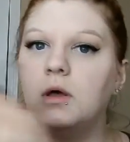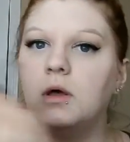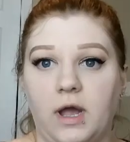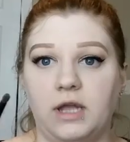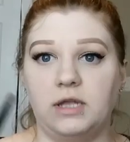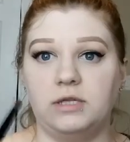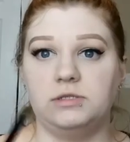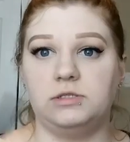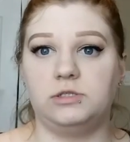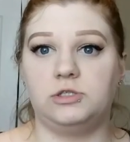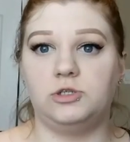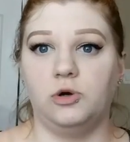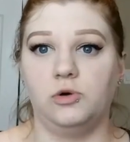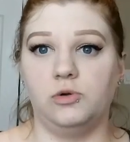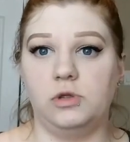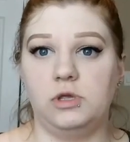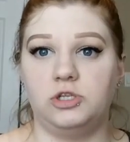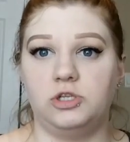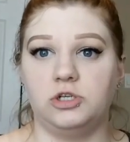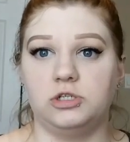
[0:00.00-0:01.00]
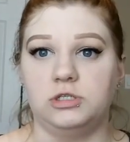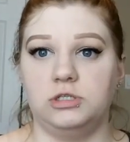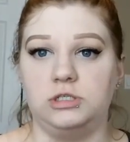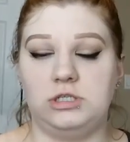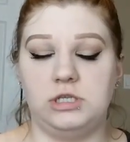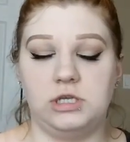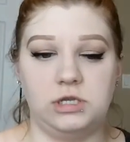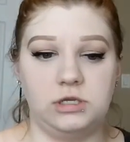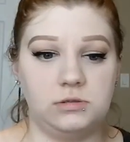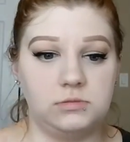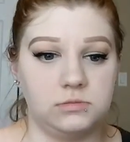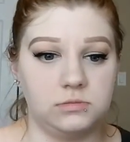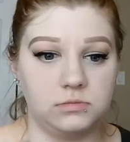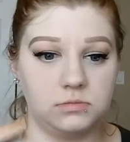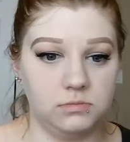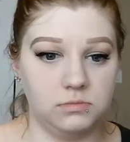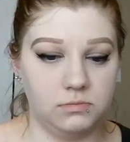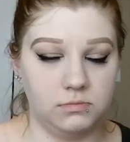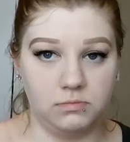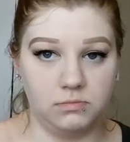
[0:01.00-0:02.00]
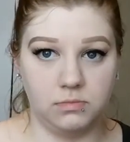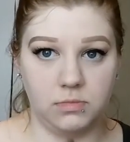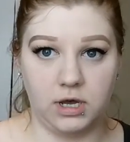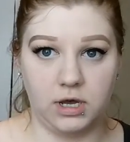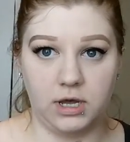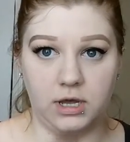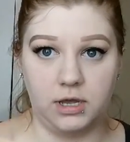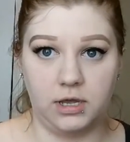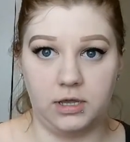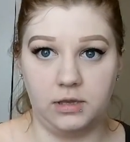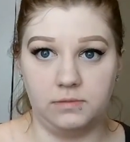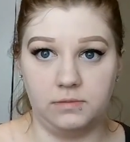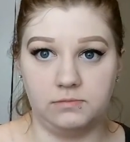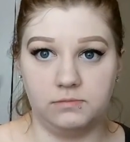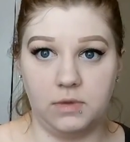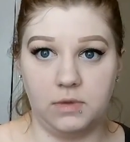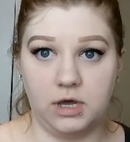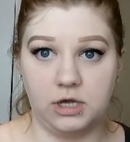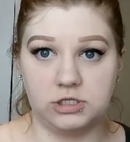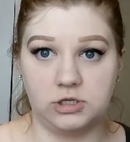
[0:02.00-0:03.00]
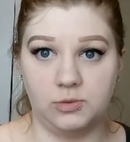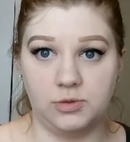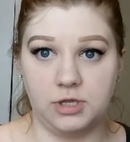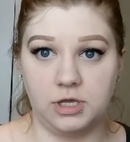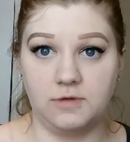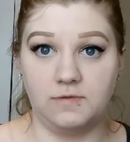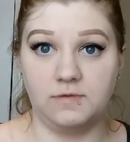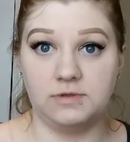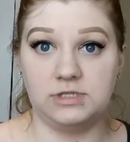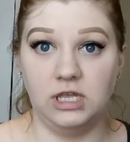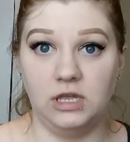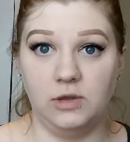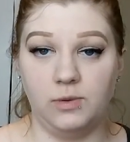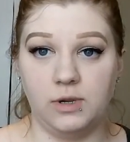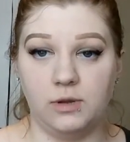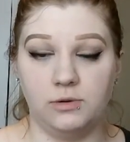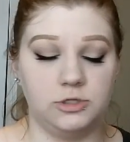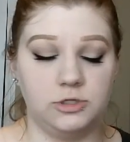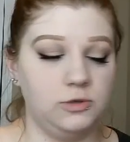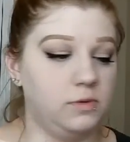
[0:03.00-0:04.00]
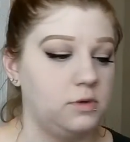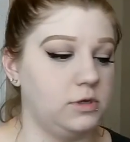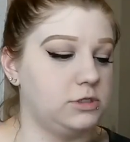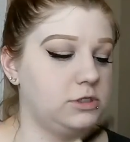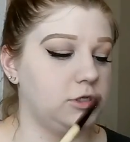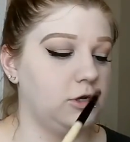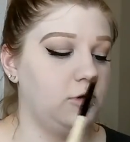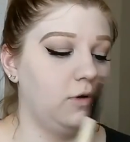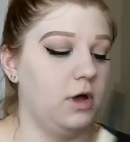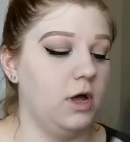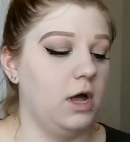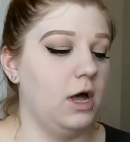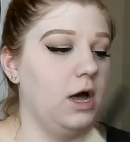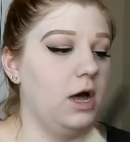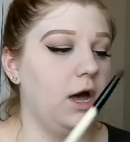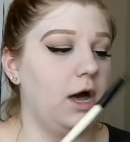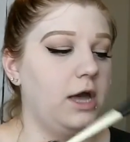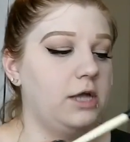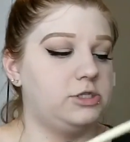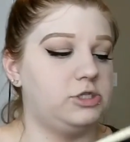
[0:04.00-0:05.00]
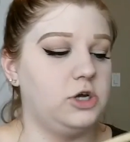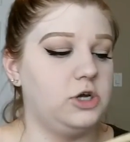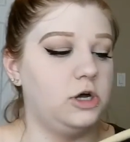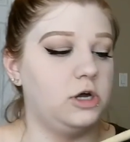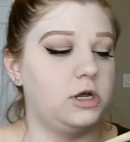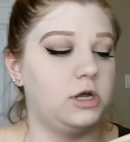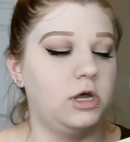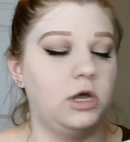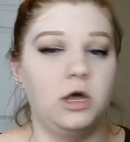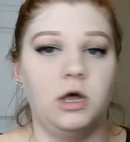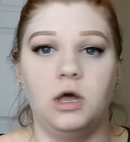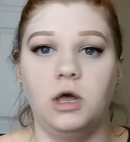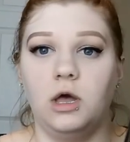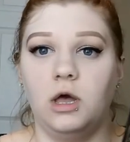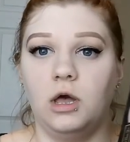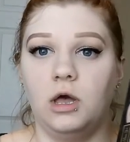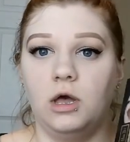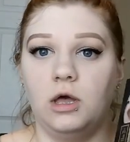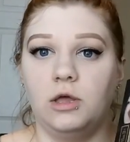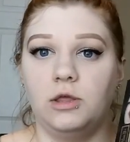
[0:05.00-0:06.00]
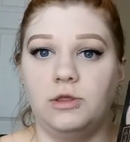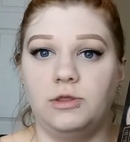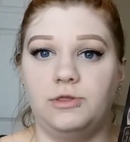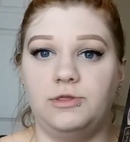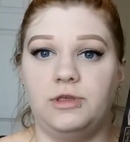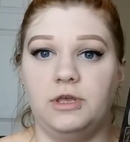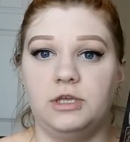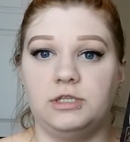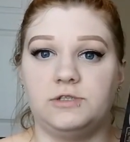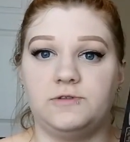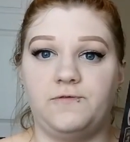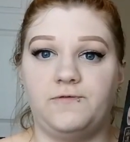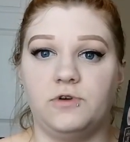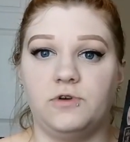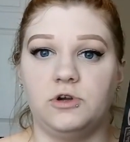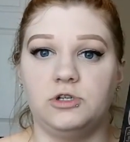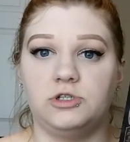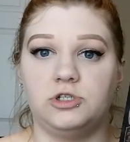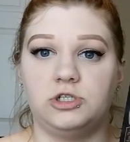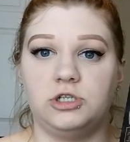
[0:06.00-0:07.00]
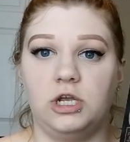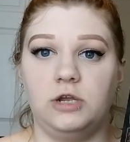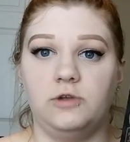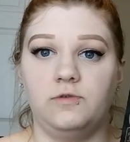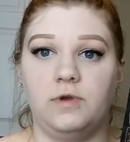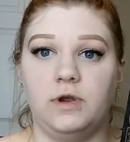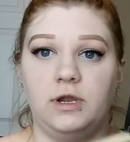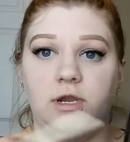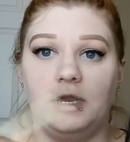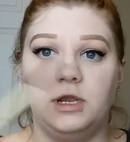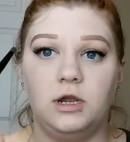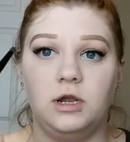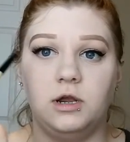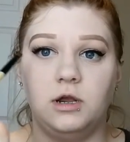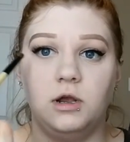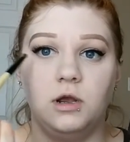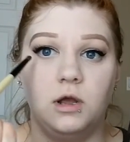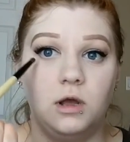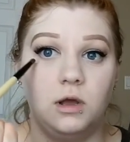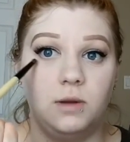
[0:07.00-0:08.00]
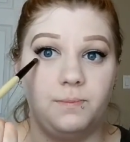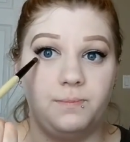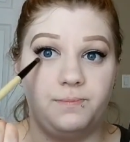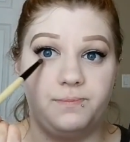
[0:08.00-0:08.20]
I totally just did my eyeshadow without even saying what I was doing. So I took this first shade right here,